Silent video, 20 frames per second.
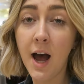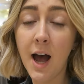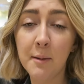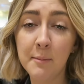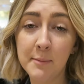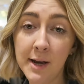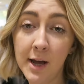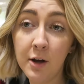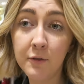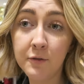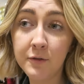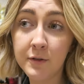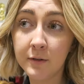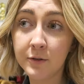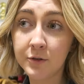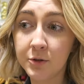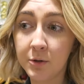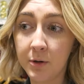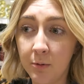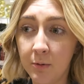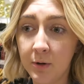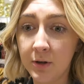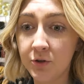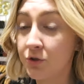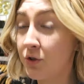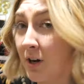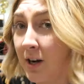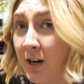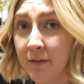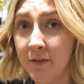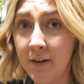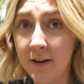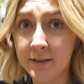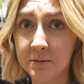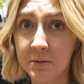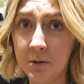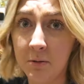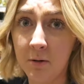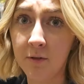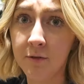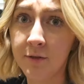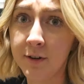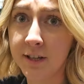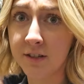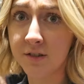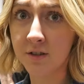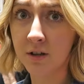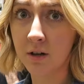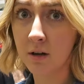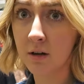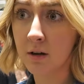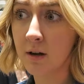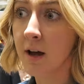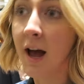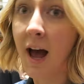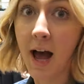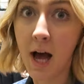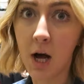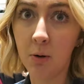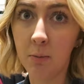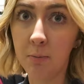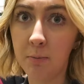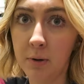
I'm now at Forever 21 trying to find something to wear for Easter. Help.